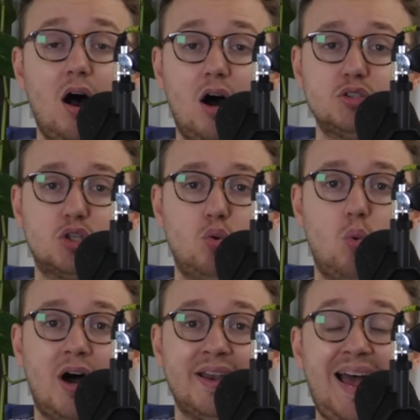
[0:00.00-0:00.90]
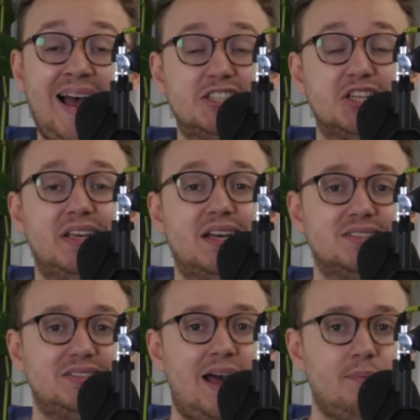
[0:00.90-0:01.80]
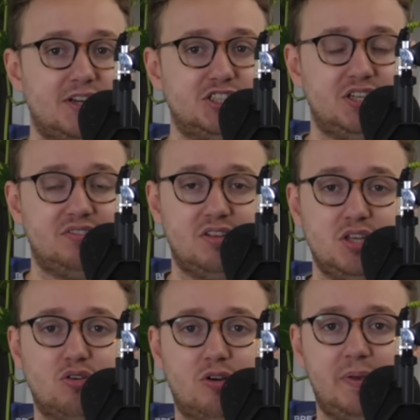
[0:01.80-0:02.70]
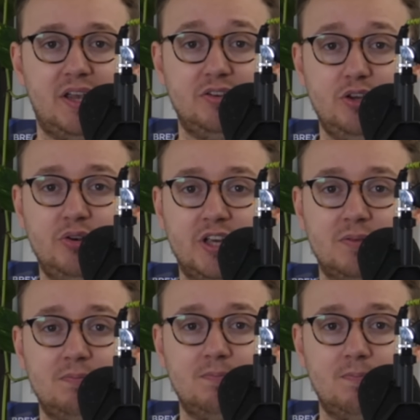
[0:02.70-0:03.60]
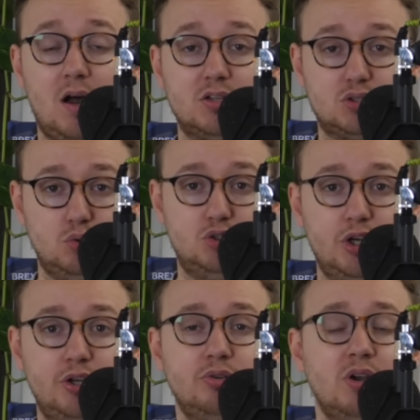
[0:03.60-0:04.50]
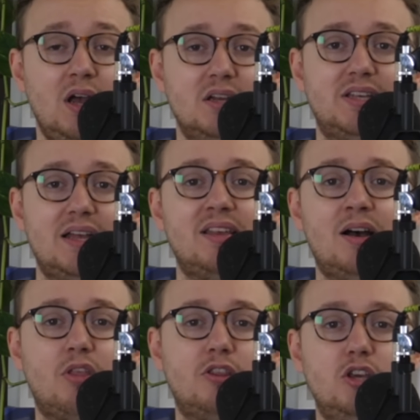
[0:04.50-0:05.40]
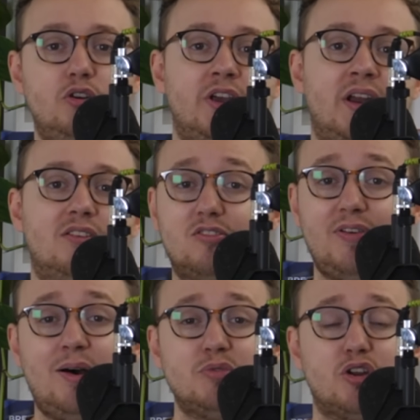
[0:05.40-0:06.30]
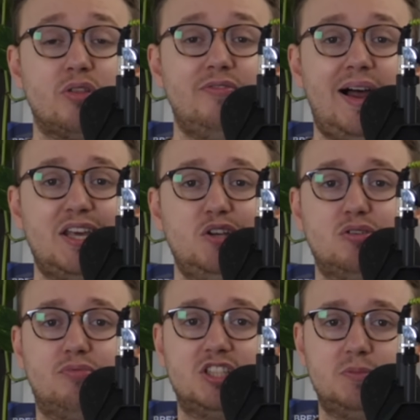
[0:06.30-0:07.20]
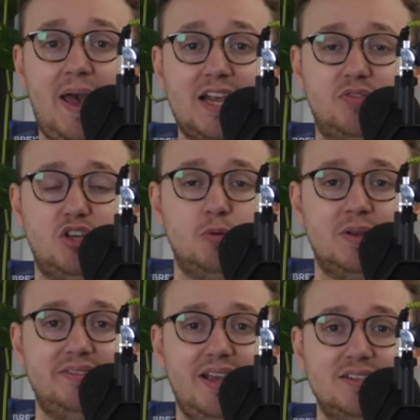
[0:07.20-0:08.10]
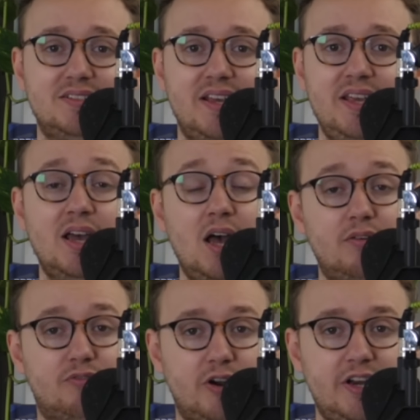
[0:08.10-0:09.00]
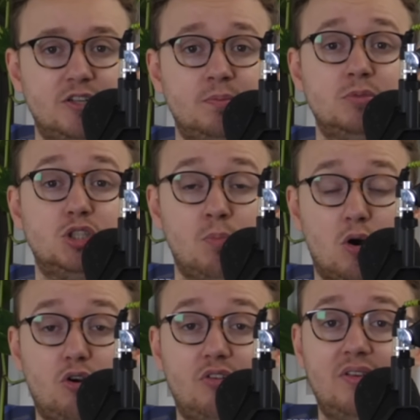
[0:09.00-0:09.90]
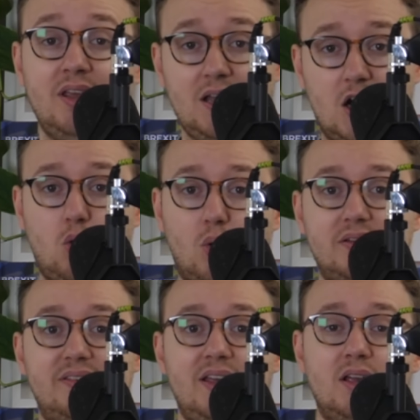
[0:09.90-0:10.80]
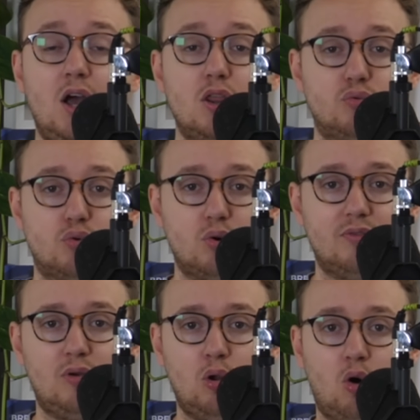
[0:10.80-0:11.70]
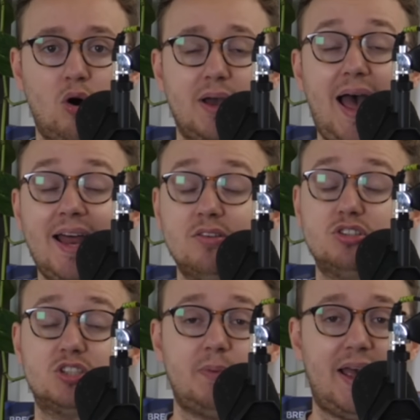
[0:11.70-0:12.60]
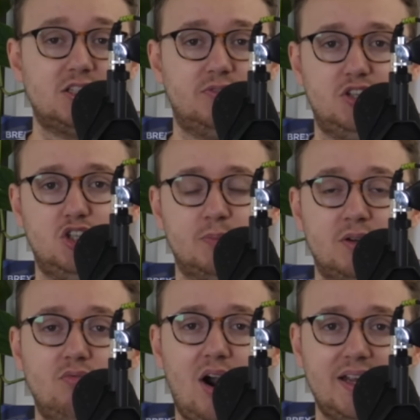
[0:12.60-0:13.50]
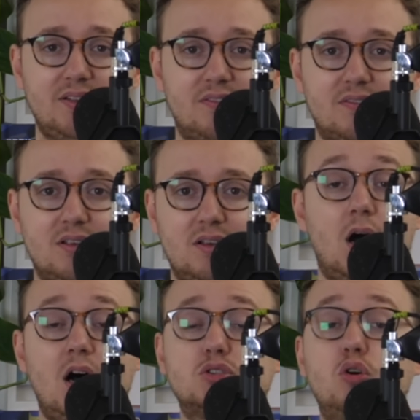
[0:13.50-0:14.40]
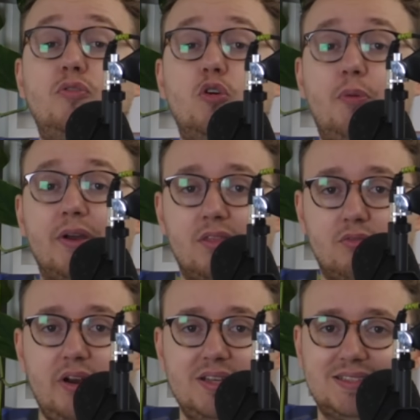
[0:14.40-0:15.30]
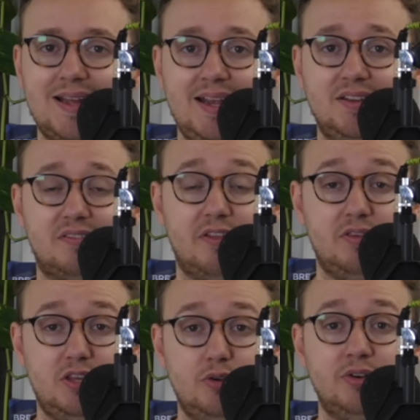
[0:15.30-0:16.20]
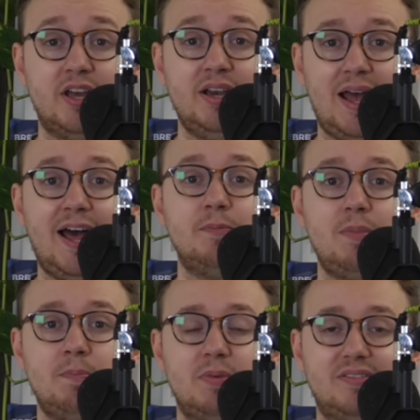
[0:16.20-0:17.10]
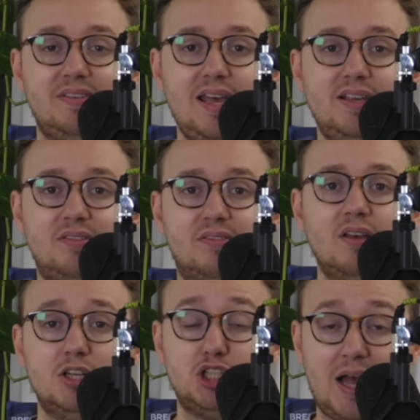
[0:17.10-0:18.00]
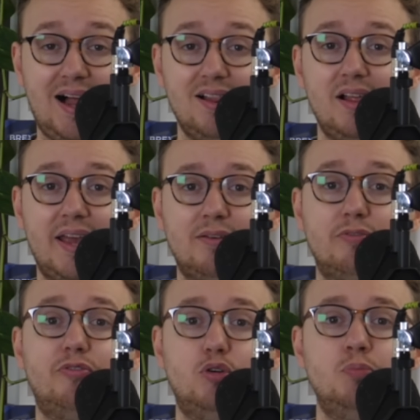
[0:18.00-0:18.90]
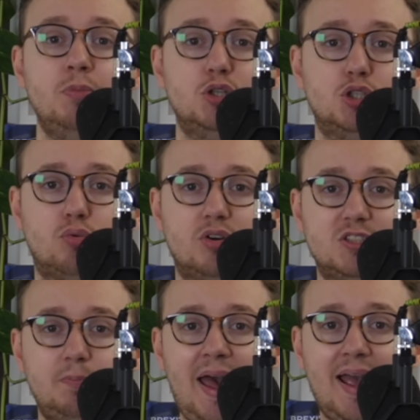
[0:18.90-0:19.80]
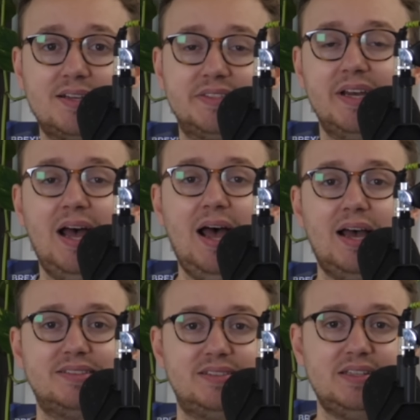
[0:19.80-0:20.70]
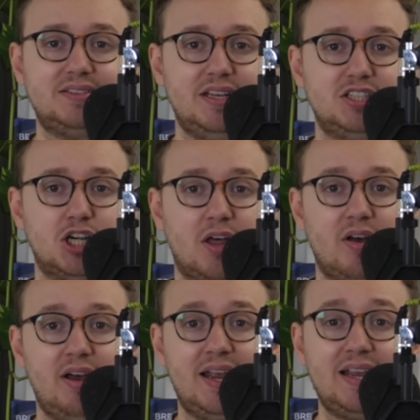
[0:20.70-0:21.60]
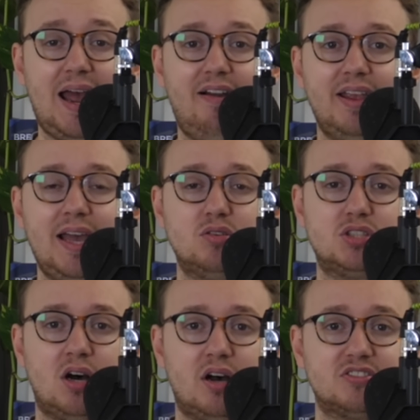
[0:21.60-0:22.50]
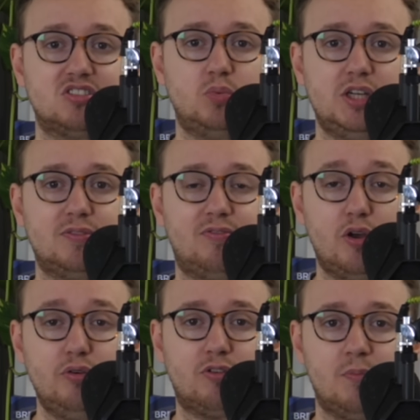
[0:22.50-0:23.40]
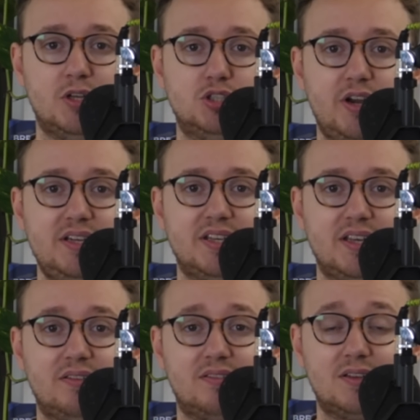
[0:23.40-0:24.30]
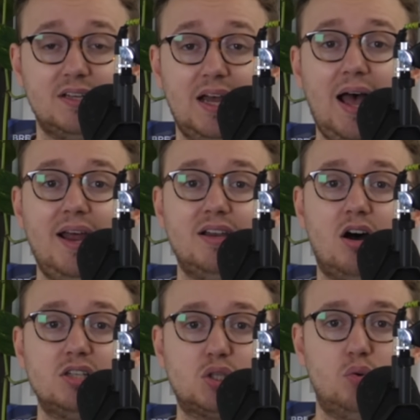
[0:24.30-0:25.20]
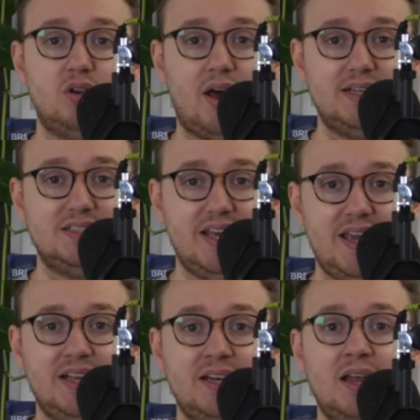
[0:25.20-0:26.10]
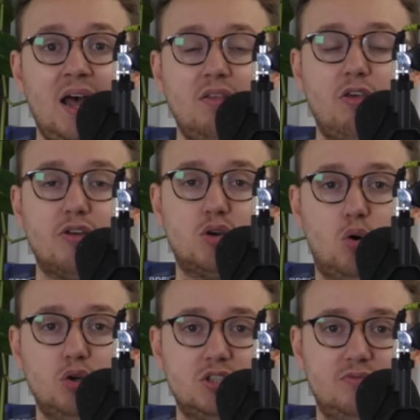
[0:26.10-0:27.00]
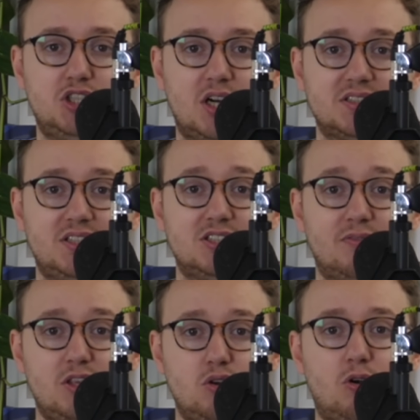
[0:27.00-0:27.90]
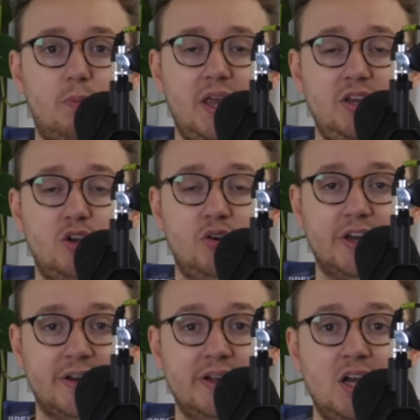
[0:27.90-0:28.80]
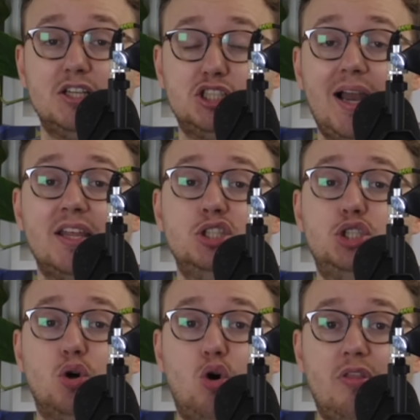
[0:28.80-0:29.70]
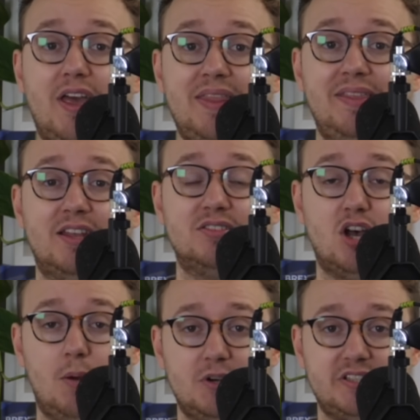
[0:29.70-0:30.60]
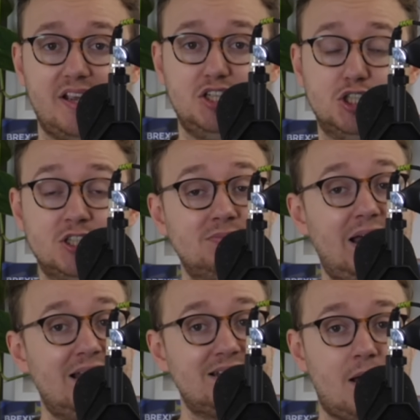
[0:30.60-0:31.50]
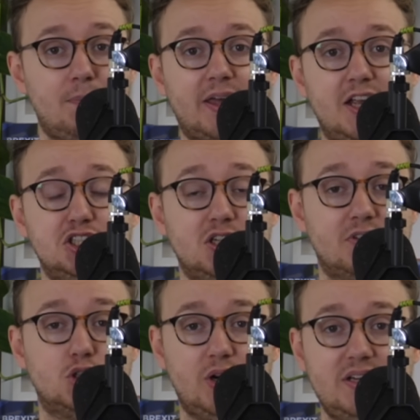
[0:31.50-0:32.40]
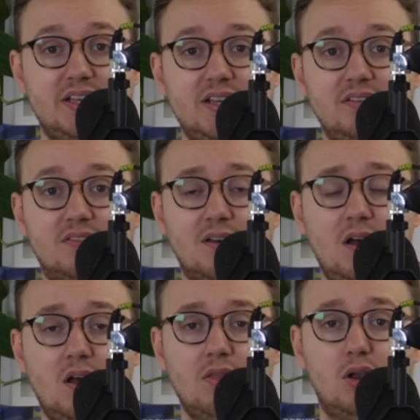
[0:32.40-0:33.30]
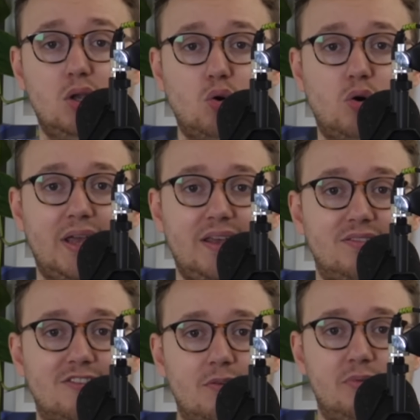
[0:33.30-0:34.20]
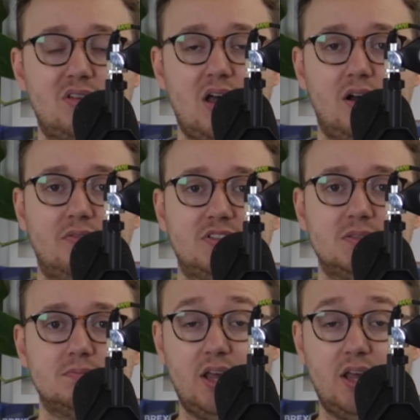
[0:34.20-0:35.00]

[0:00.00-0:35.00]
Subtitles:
Article 1 actually establishes the European Union. Article 2 sets out that the Union is founded on the values of respect for human dignity, freedom, democracy, equality, the rule of law, and respect for human rights. Article 4.3 states that the Union and member states shall, in full mutual respect, assist each other in carrying out tasks which flow from the treaties. And Article 19, that the courts of justice of the European Union shall ensure that in the interpretation and application of the treaties, the law is observed.